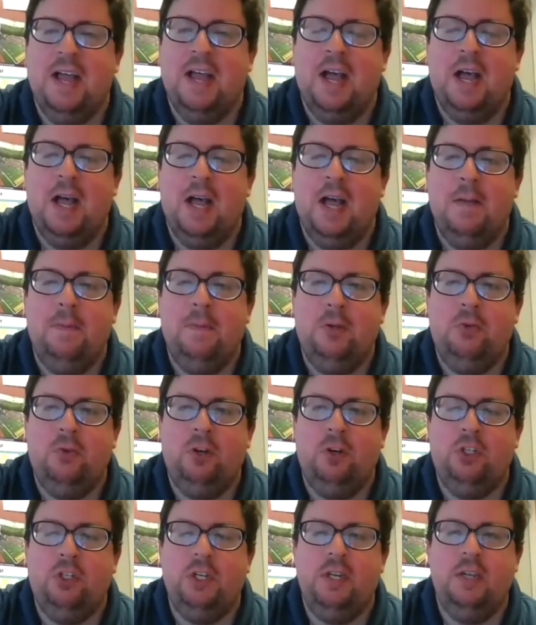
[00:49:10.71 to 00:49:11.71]
Uh,
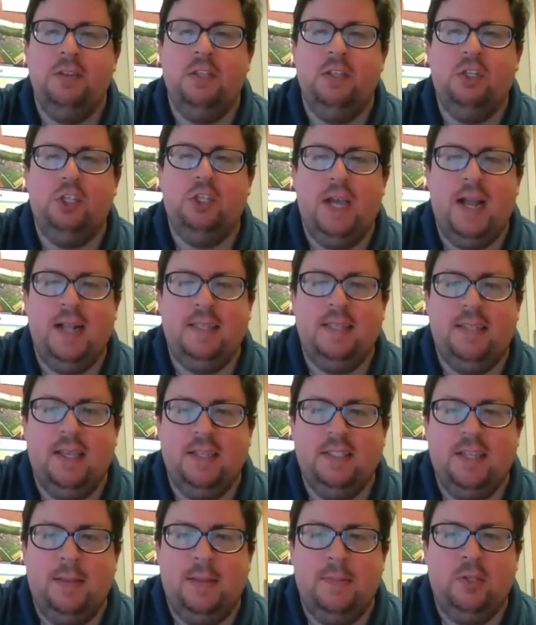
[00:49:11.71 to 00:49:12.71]
Patricia in the chat
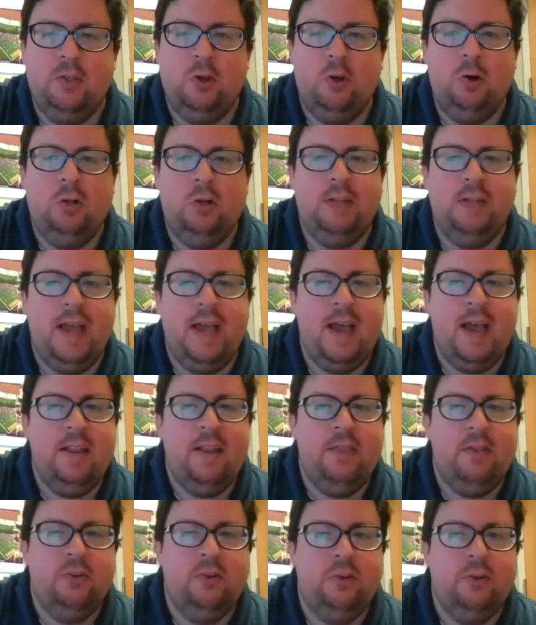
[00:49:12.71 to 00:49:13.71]
says, I'm so
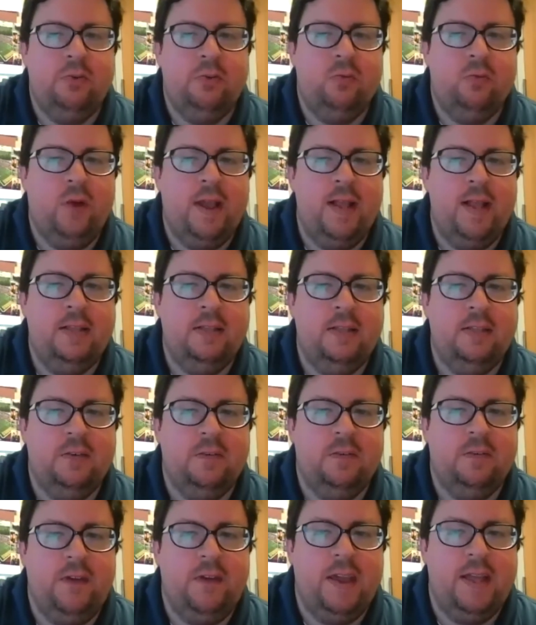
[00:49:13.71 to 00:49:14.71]
glad that you're friends
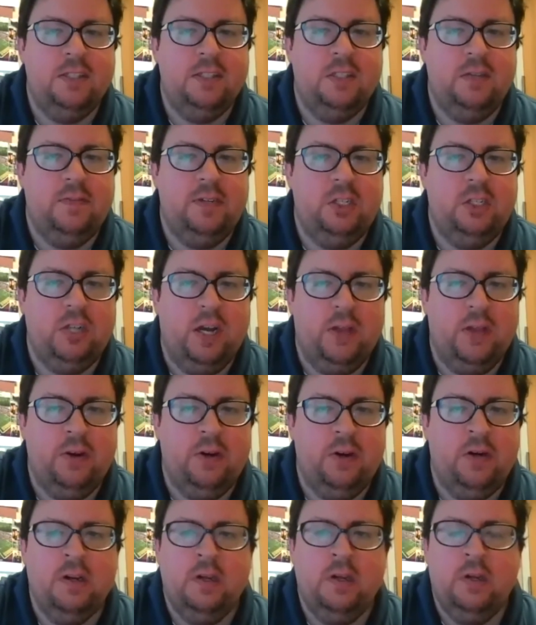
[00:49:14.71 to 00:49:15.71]
and fans of each
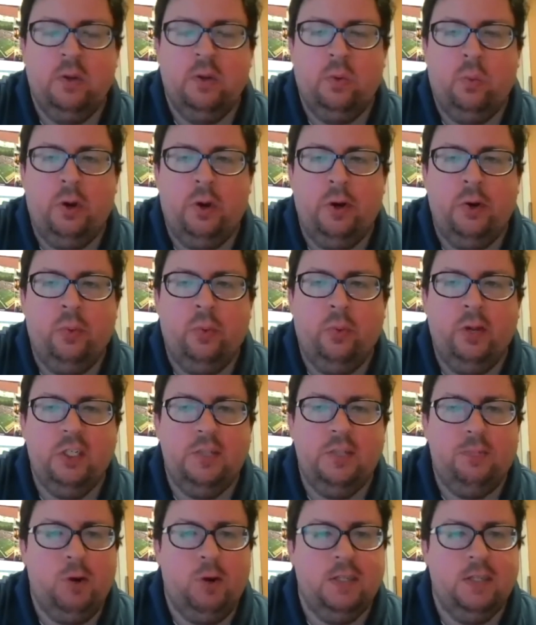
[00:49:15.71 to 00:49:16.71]
other. What a
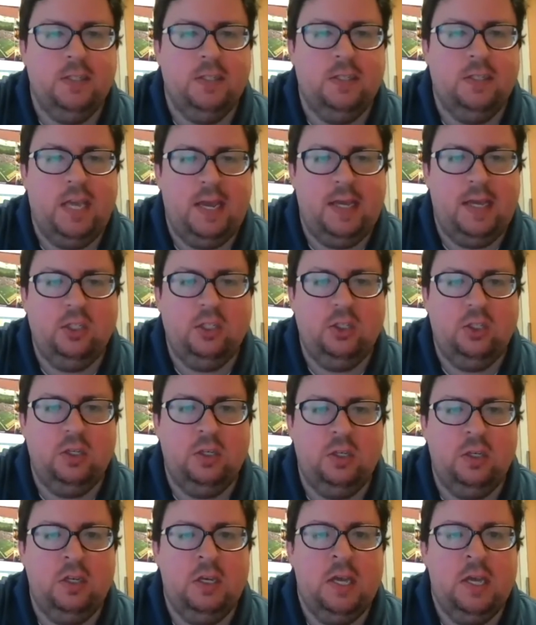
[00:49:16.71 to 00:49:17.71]
rich
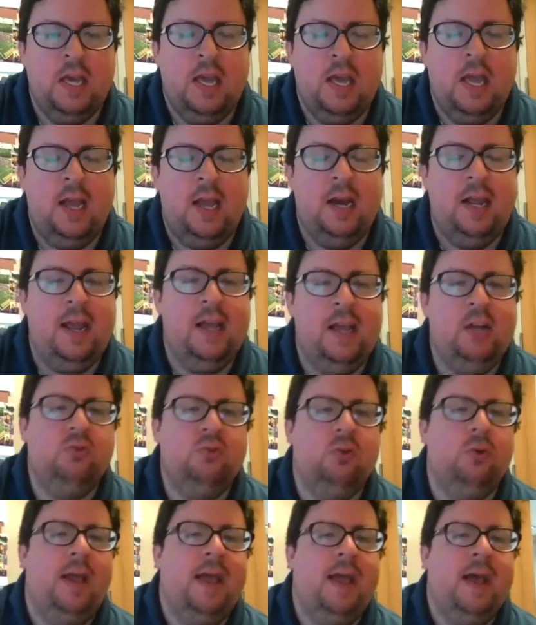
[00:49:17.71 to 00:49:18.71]
presentation. And
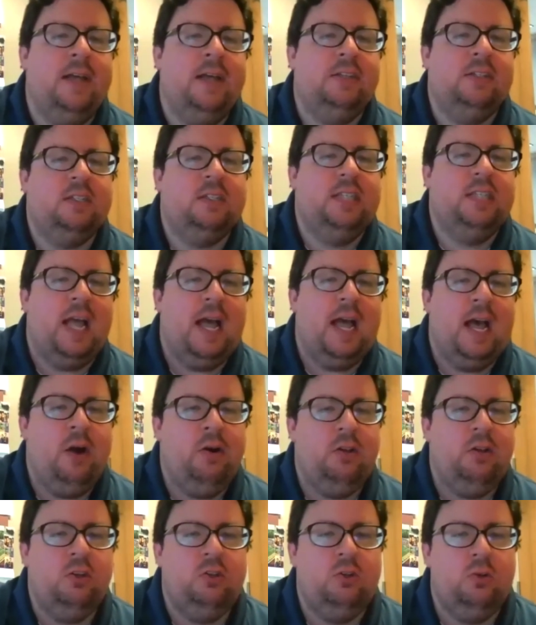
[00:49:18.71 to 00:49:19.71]
Andrew asks,
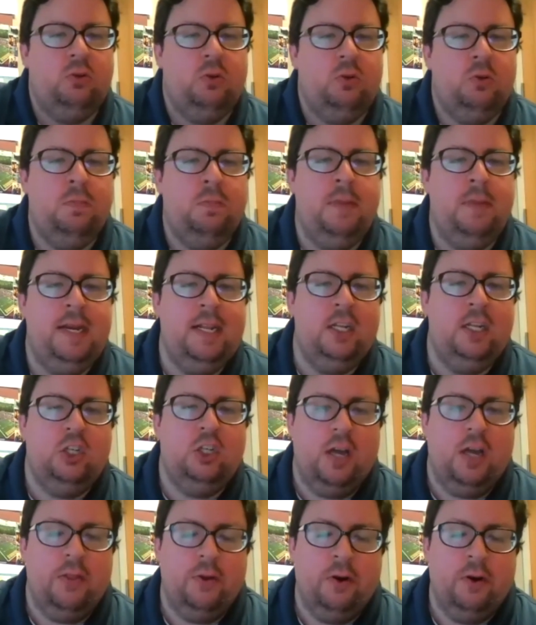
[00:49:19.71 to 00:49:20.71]
How did you two meet
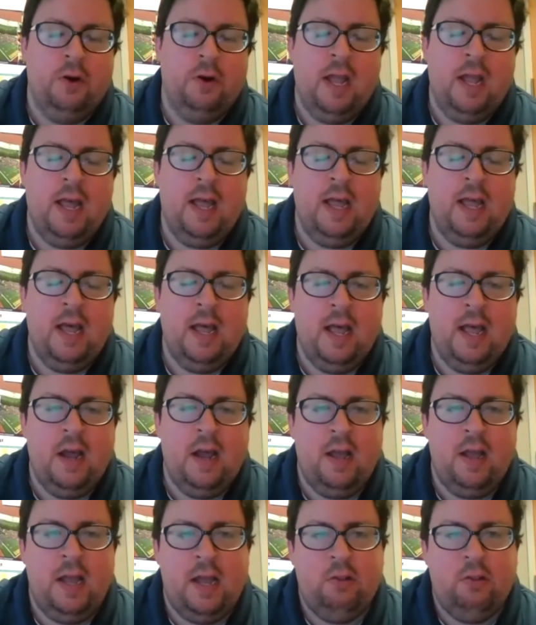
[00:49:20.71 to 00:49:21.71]
each other? How,
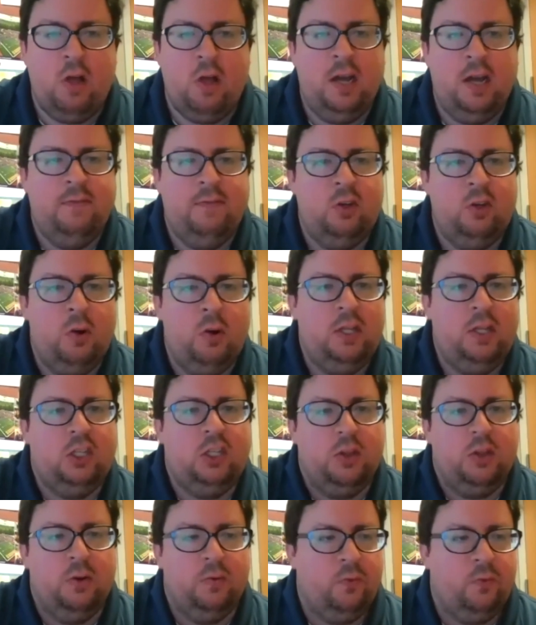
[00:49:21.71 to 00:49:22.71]
how, how long have you known
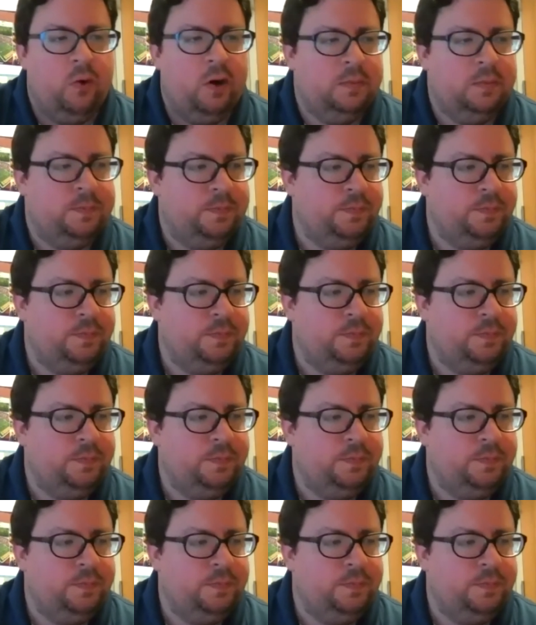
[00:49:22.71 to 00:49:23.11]
each other for?